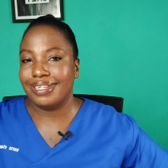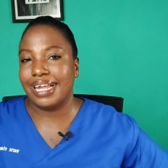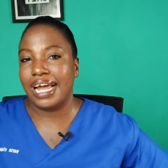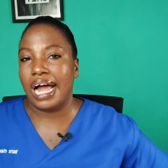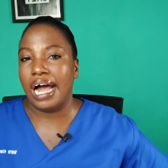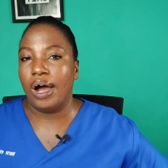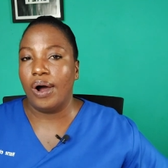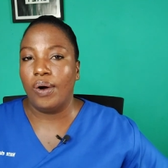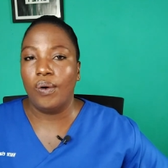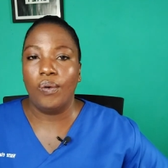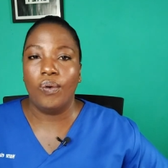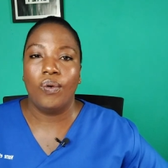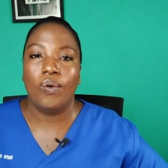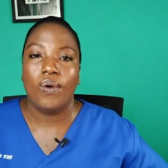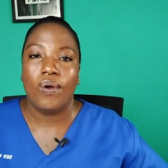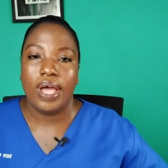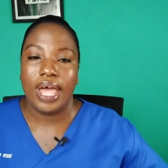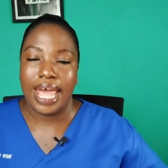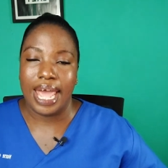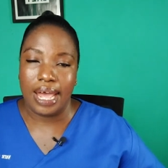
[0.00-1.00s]
down
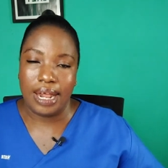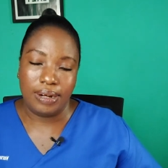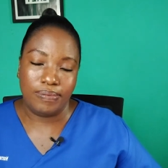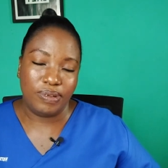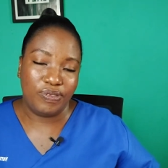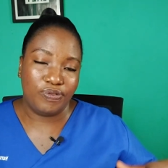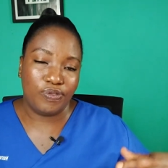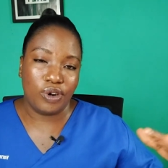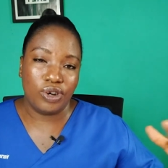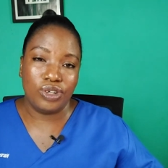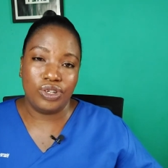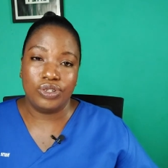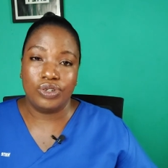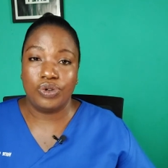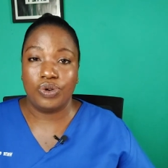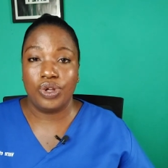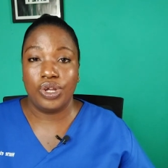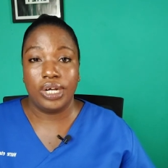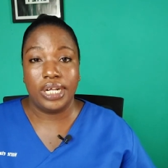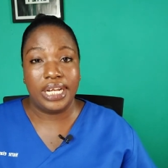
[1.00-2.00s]
and before you
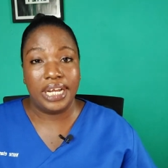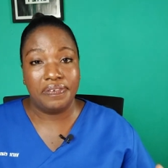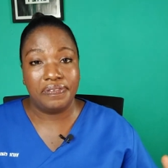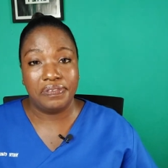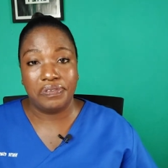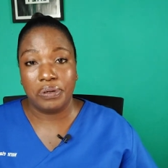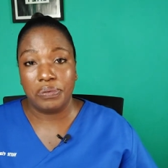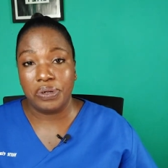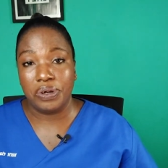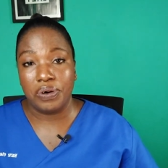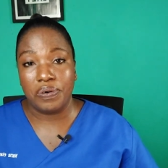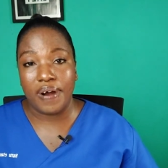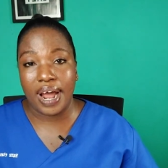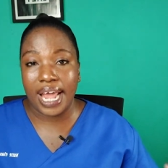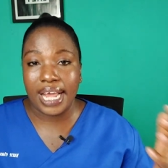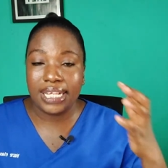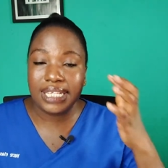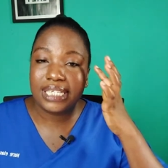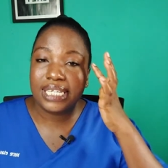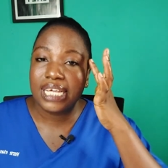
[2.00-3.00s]
know your left from your
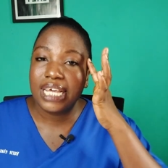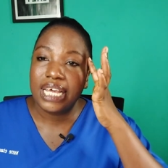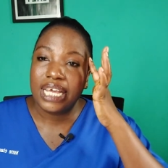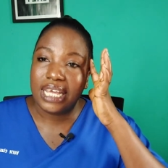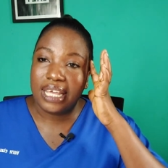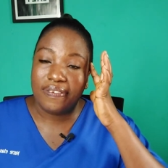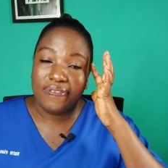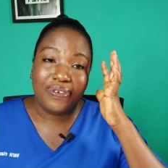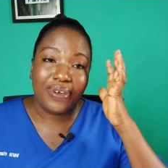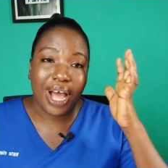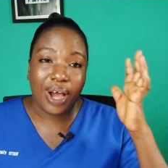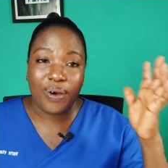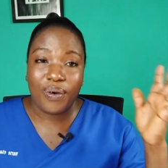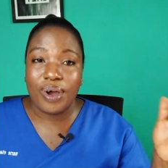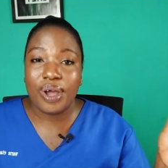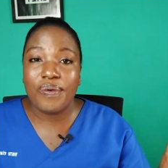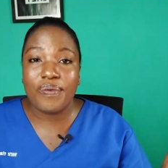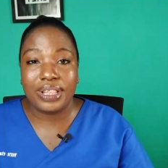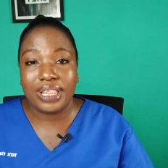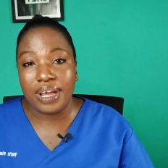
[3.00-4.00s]
right if you are
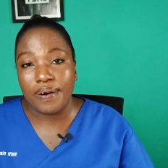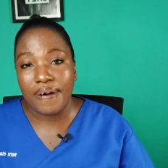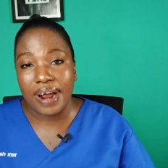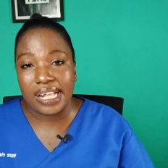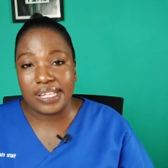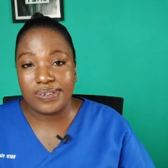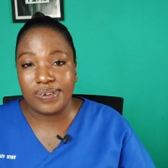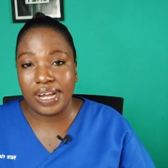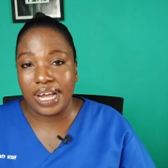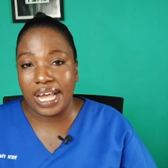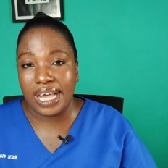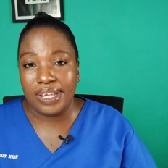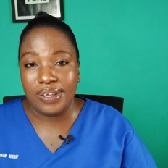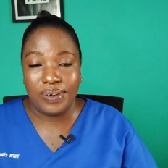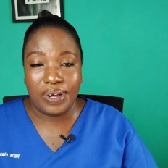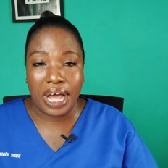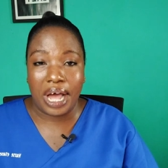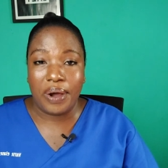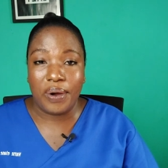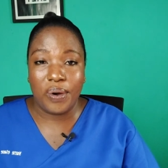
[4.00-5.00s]
going with a rice cooker you
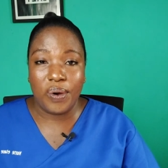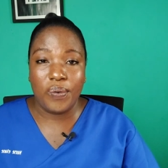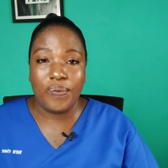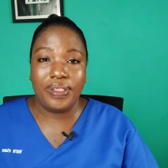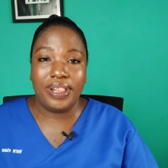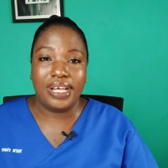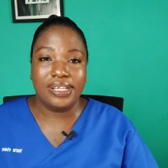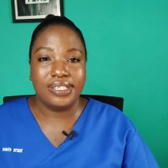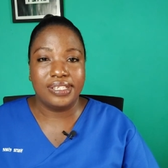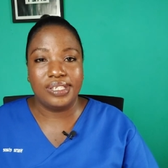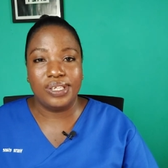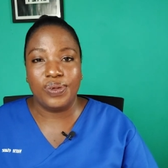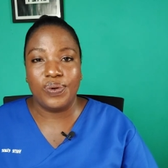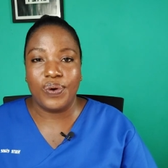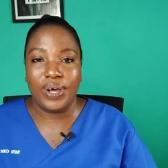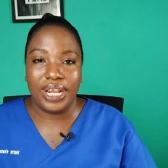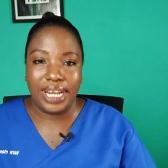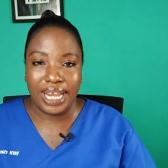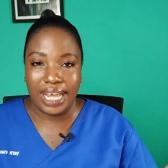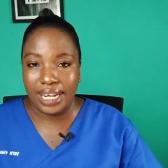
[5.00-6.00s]
can go with the stew
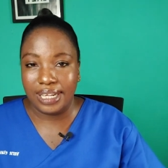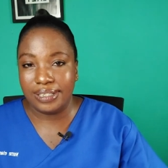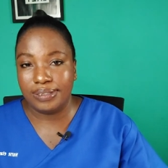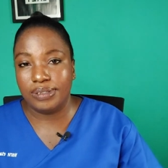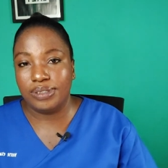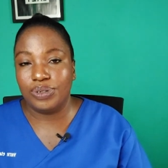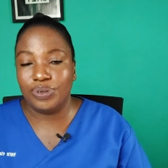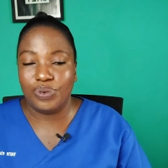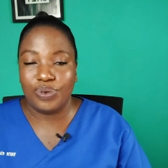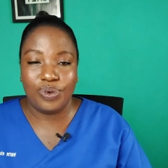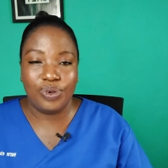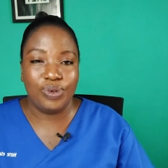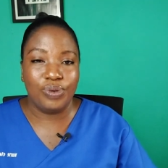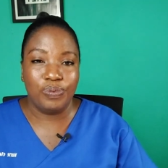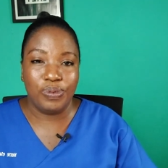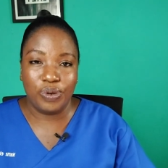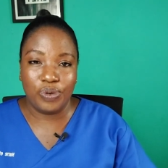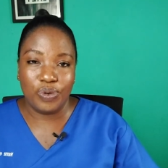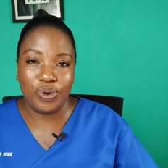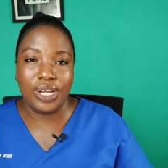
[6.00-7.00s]
and then you you'll
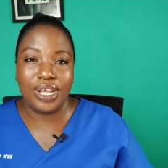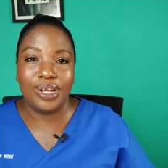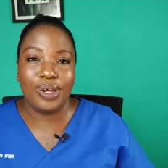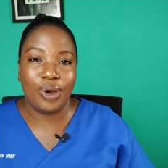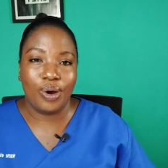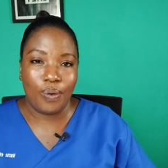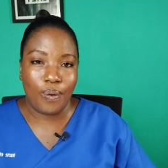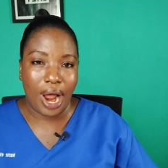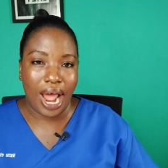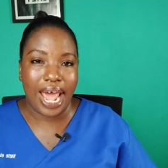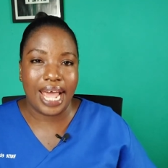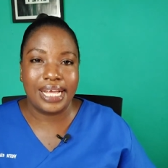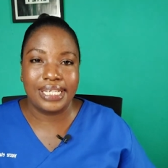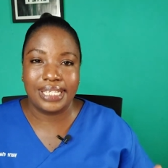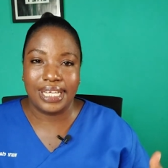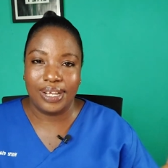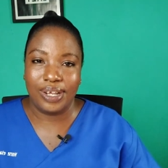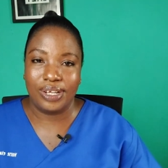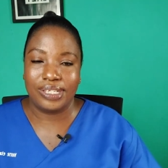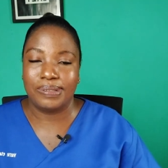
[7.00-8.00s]
be cooking your rice
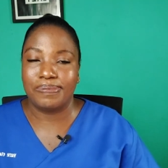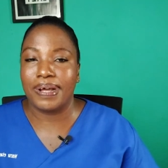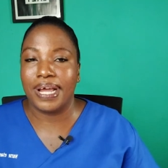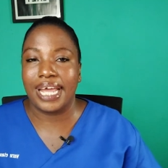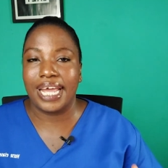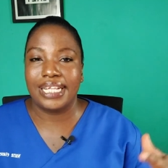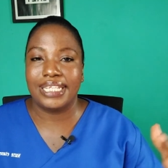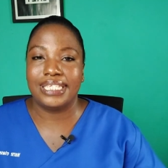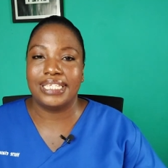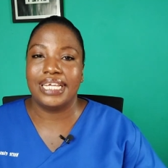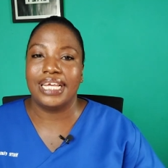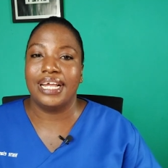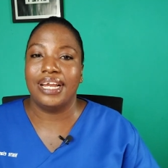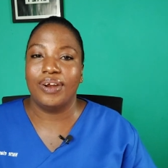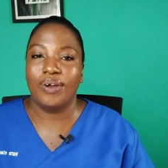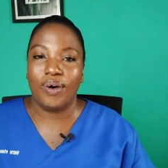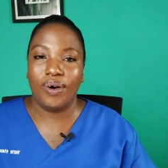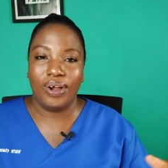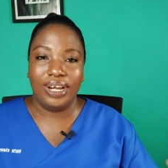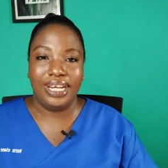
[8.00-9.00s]
and your spaghetti and
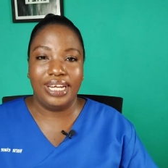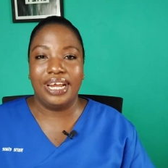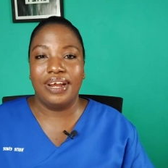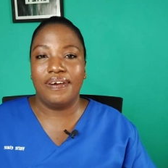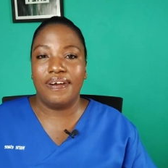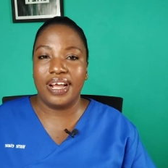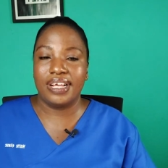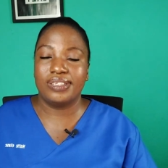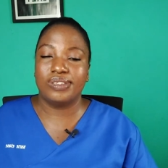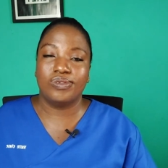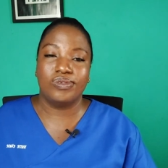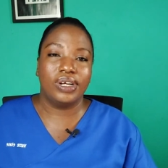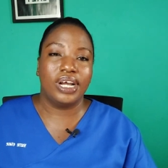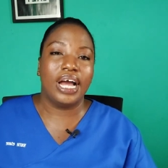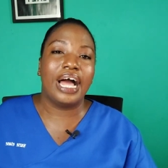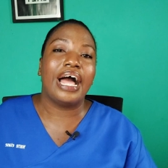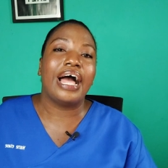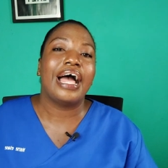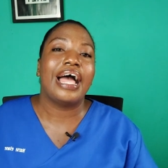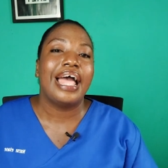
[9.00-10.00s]
all in the rice
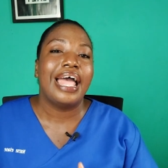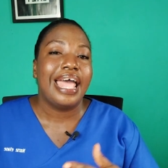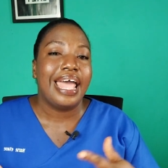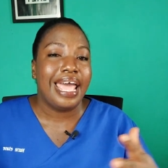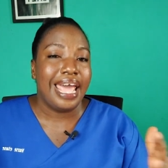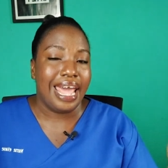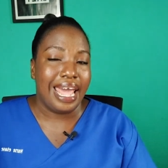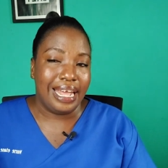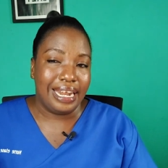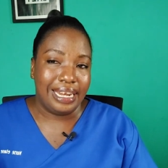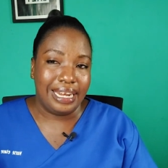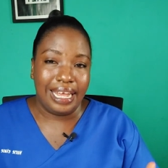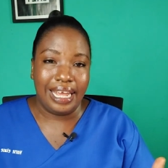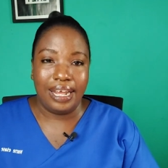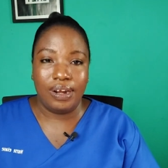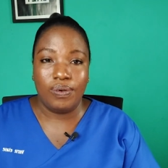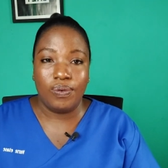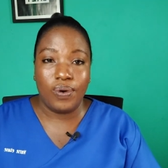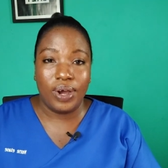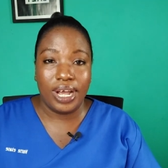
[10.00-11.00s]
cooker and
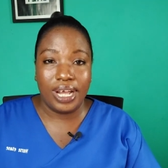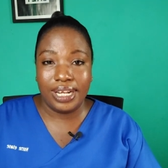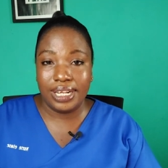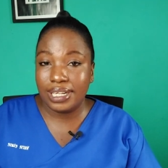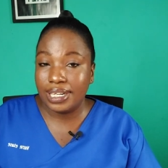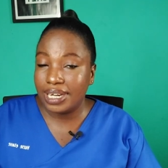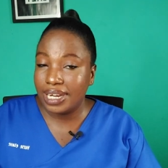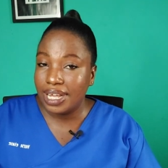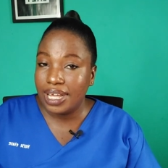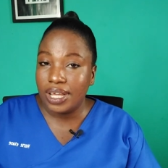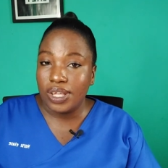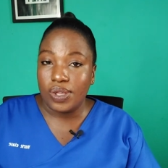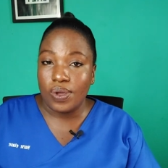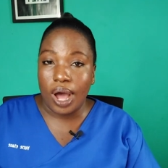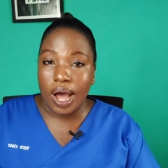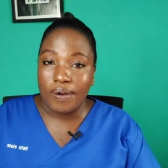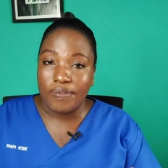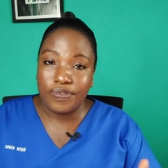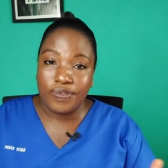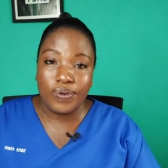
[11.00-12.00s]
then when you
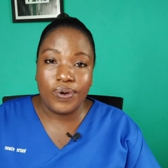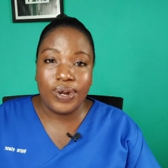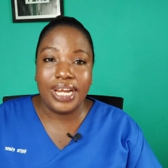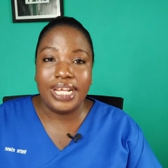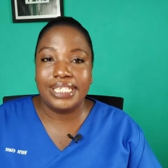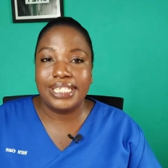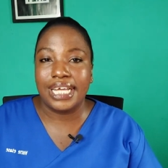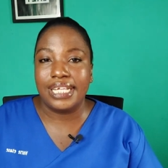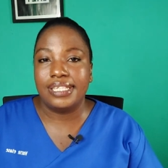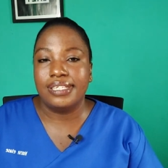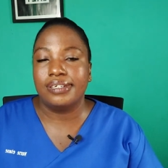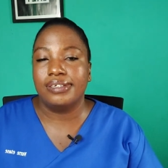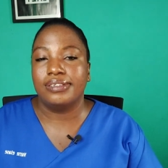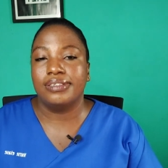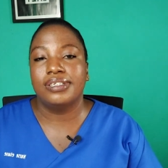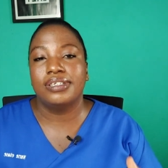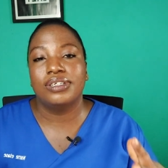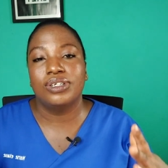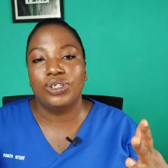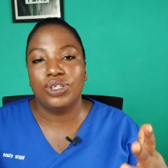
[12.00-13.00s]
are fully
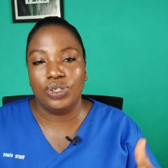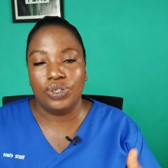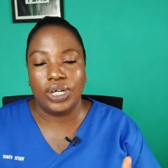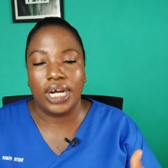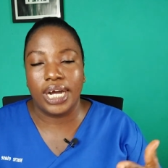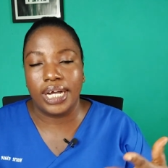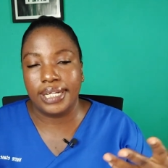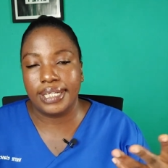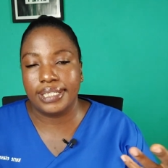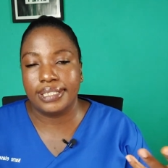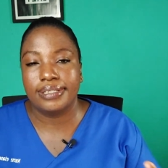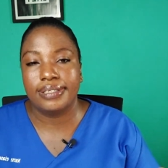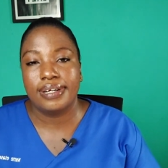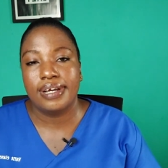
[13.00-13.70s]
settled you can